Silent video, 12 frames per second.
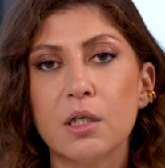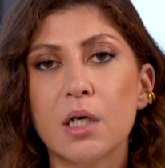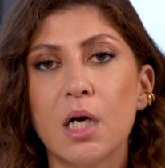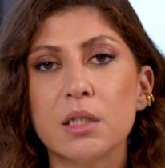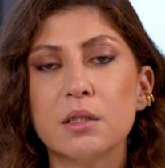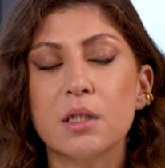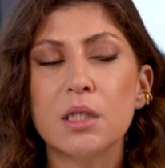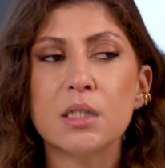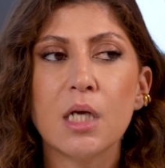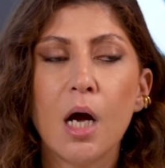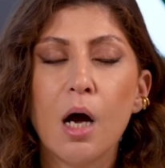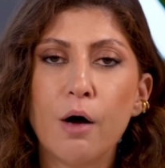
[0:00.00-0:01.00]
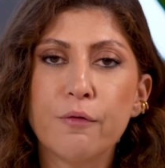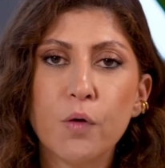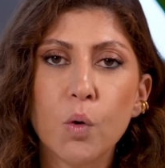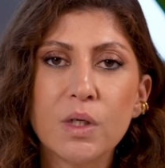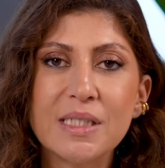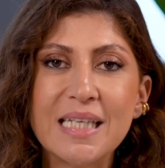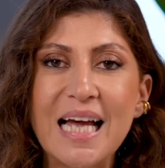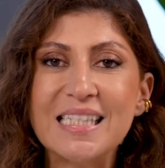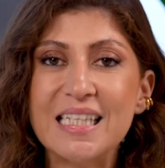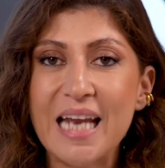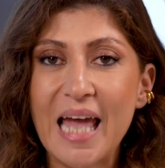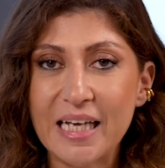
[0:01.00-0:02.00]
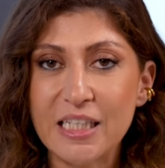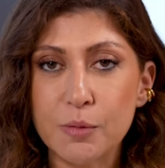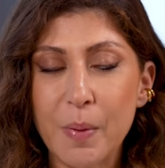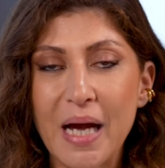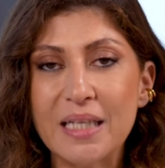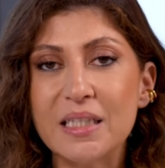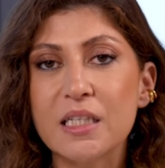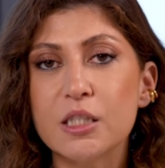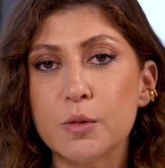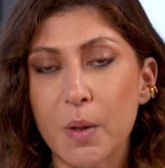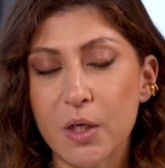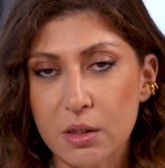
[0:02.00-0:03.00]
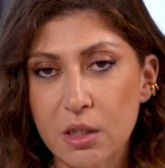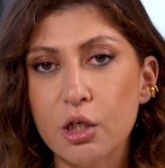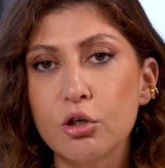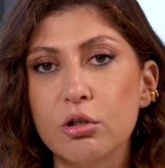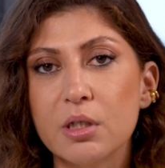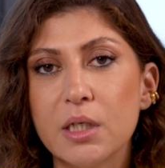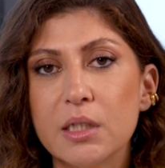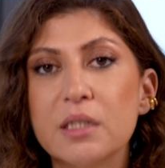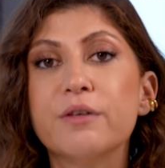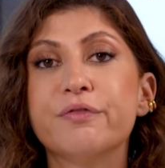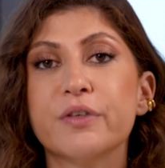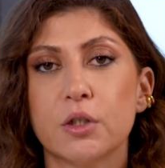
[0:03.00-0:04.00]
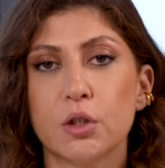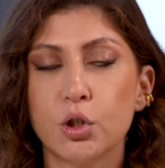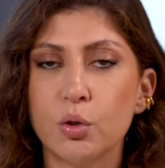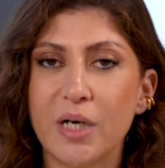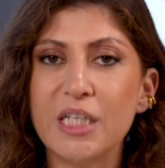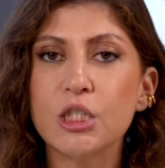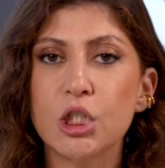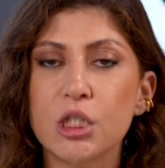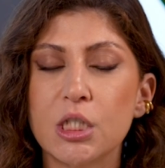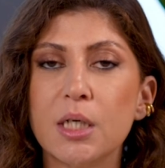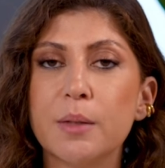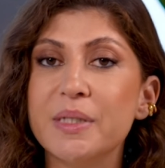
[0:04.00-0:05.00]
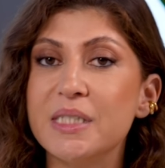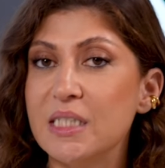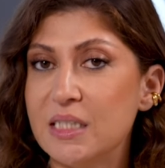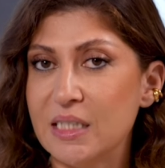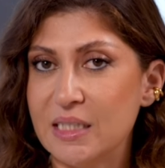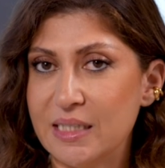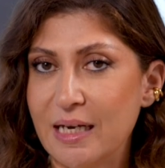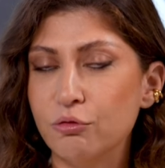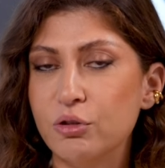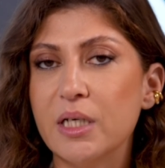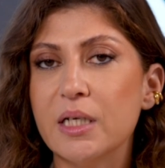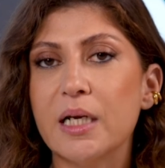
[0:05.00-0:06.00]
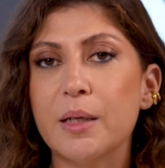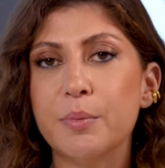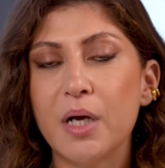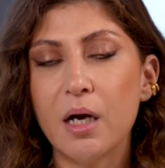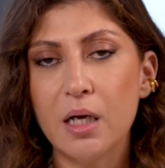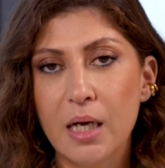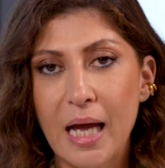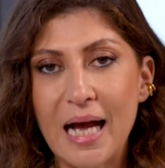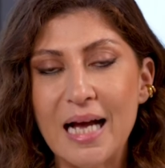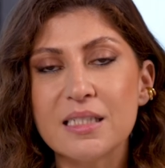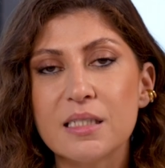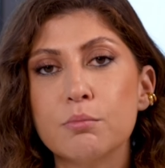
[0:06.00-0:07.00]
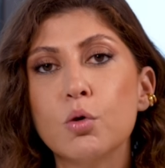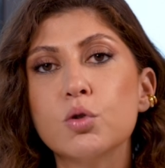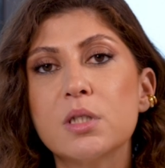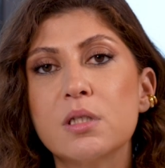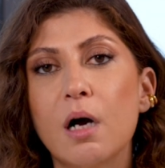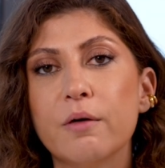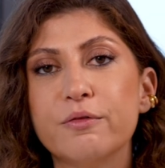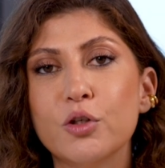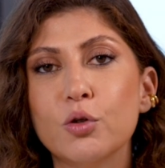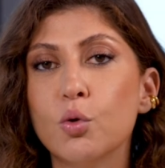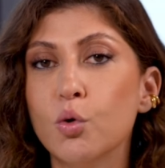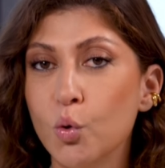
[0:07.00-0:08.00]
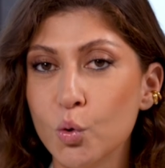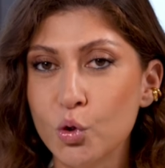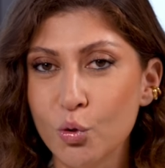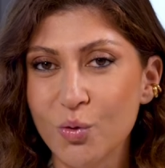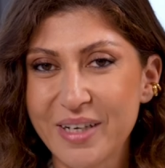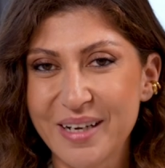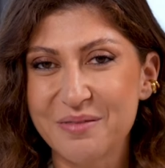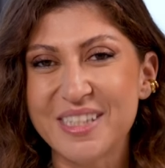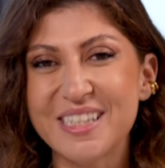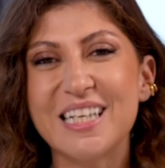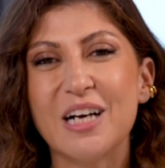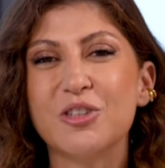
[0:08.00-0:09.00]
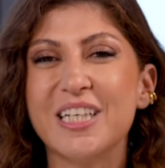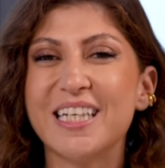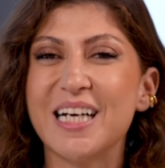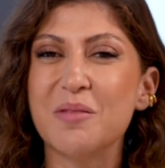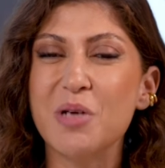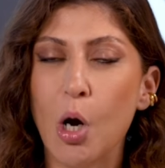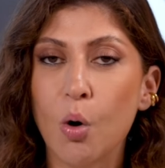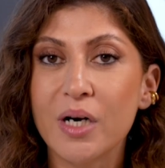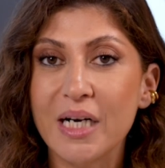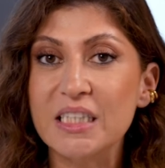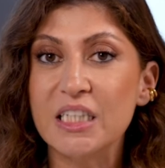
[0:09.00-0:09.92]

countries. Of course, as an expat, it's particularly difficult to register a business in Saudi Arabia, as most of you who do live in Saudi Arabia already